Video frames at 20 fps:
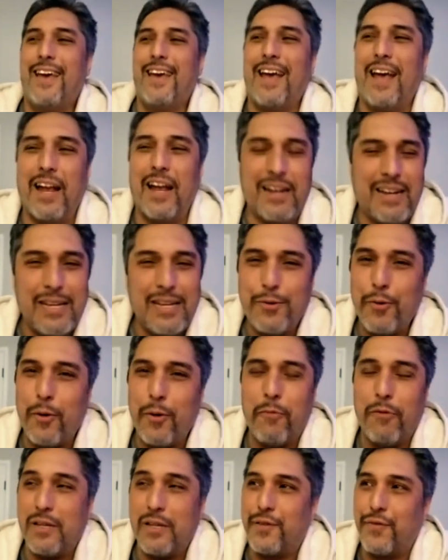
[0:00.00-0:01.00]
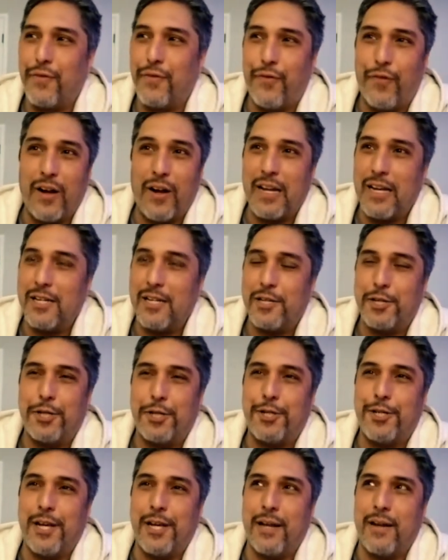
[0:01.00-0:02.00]
And this one was funny as
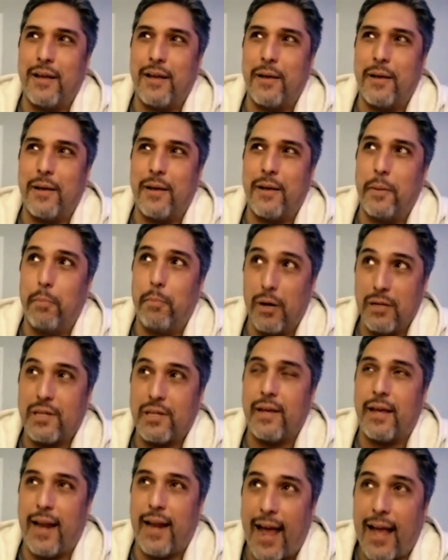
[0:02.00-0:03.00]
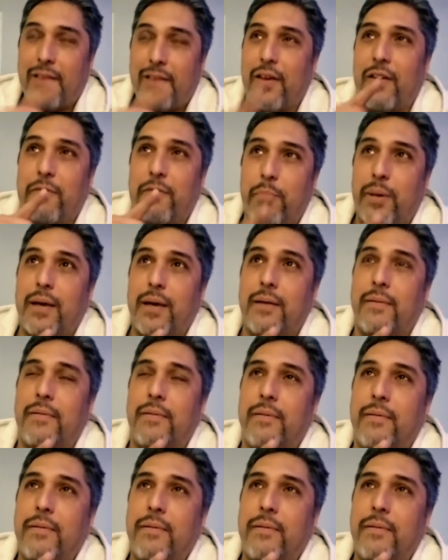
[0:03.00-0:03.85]
shit. It had to have been